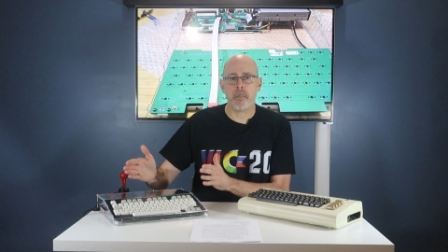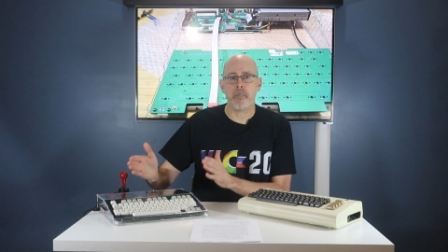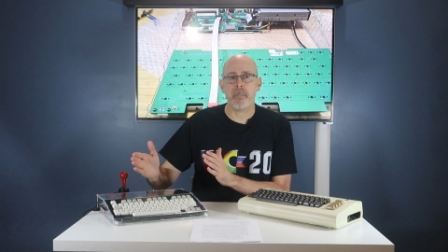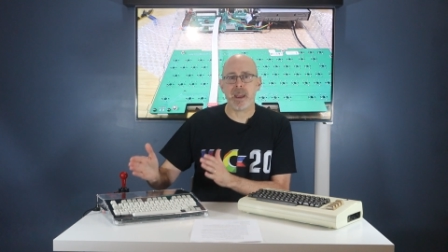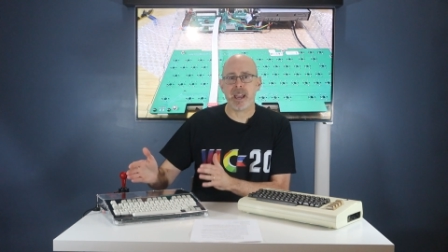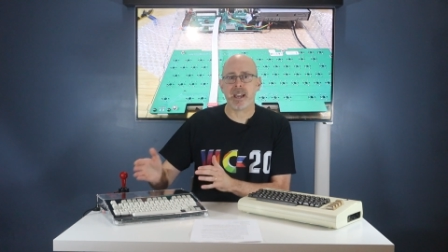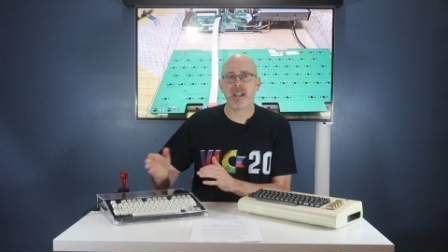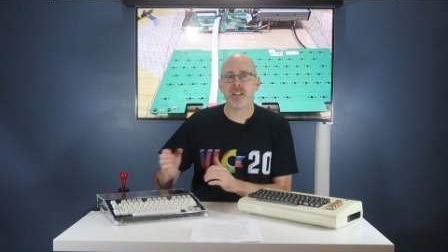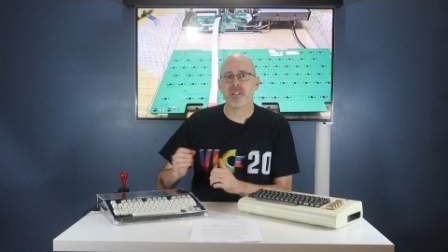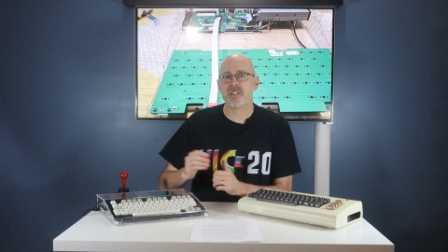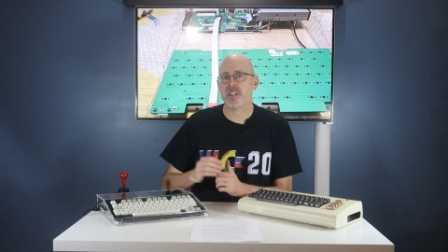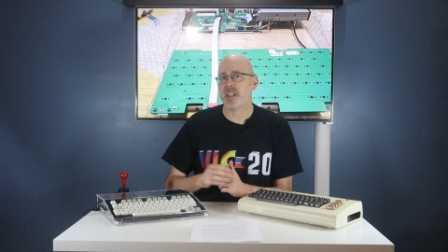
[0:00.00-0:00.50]
for
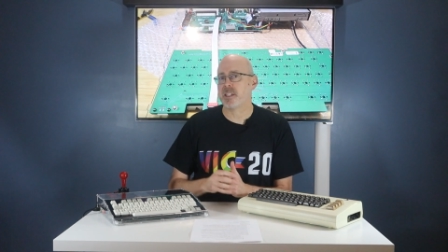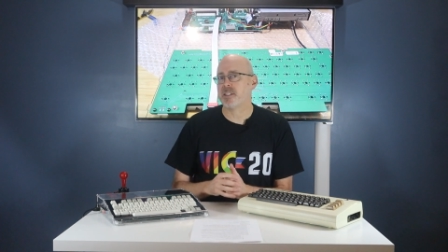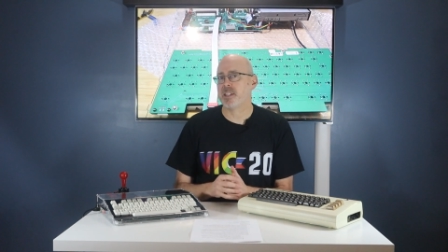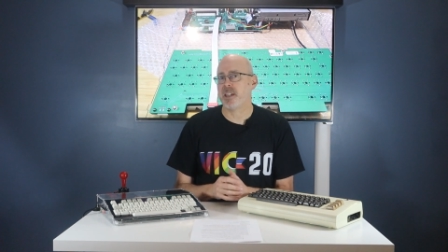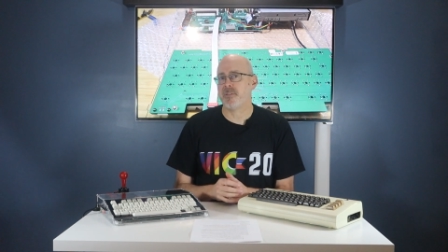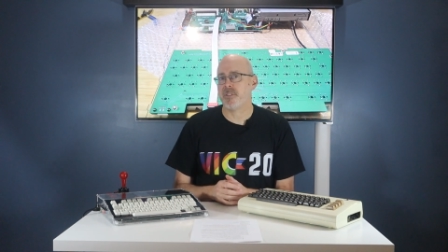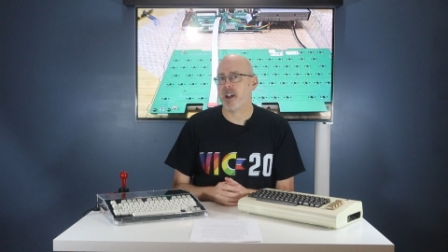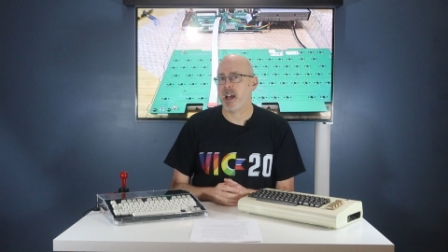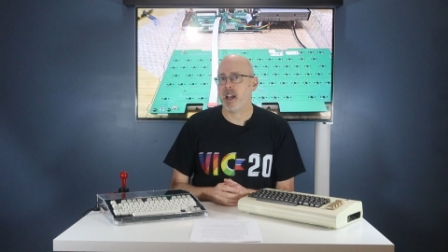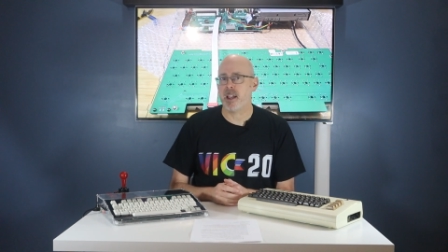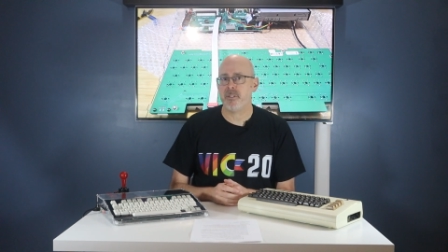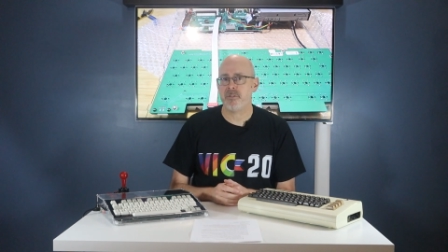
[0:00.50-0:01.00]
the Mega
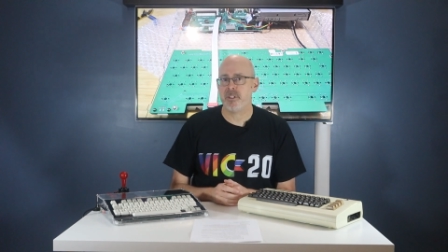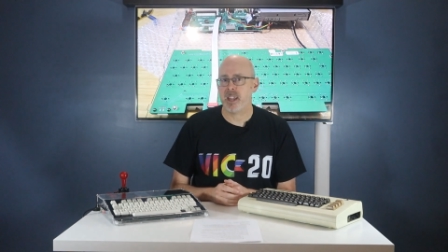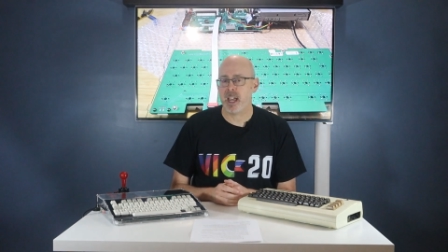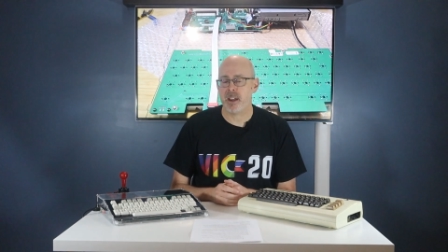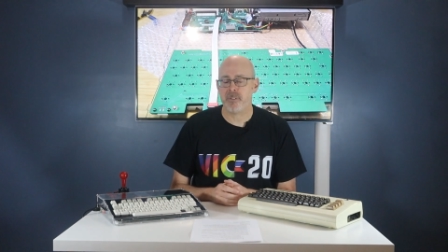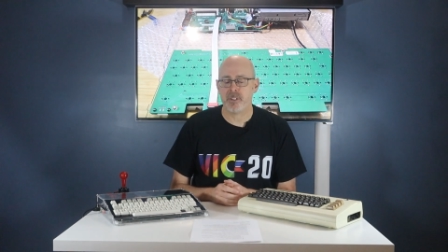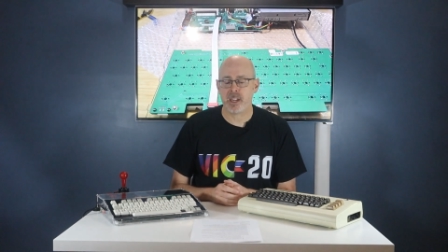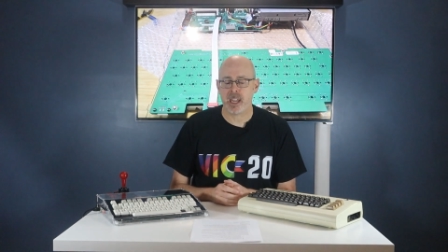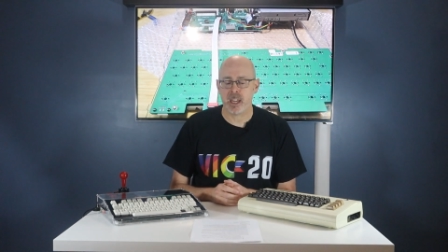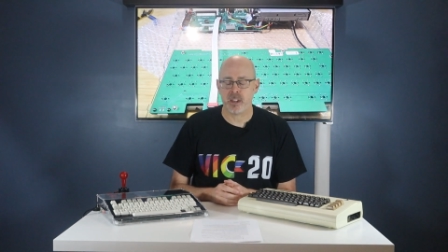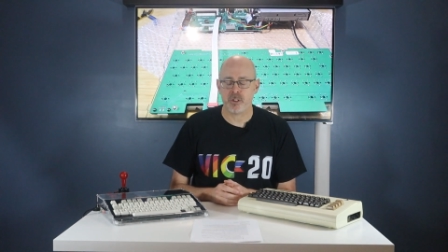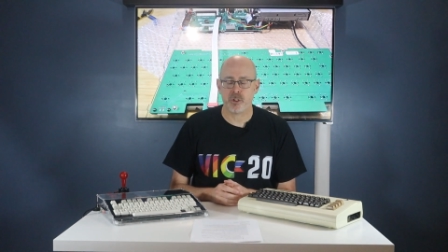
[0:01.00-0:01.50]

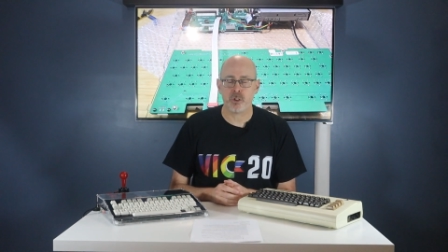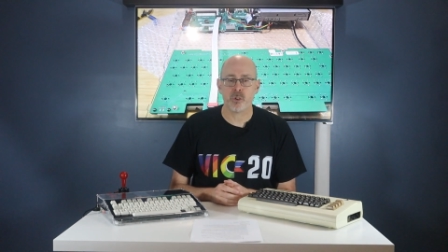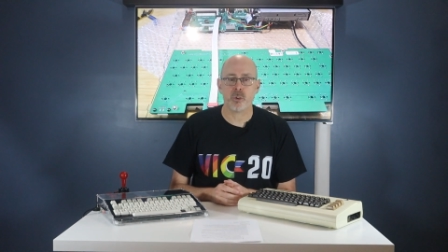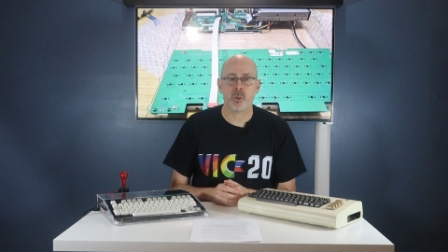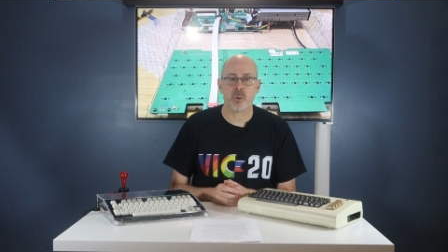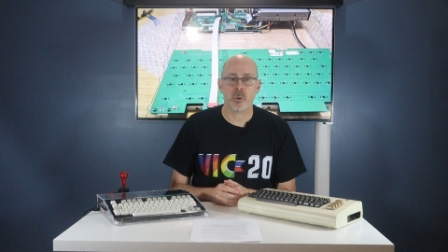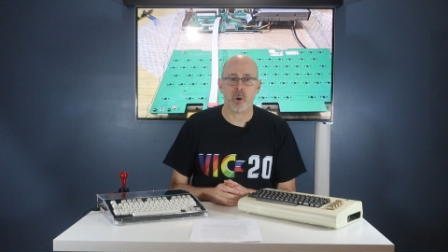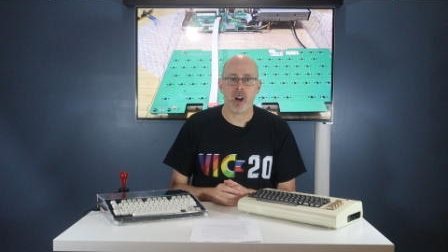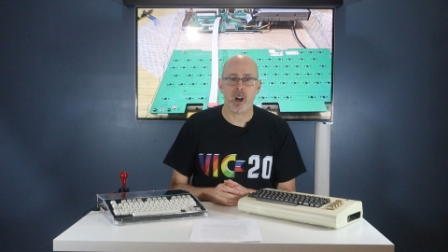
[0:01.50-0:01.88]
65 Dev Kit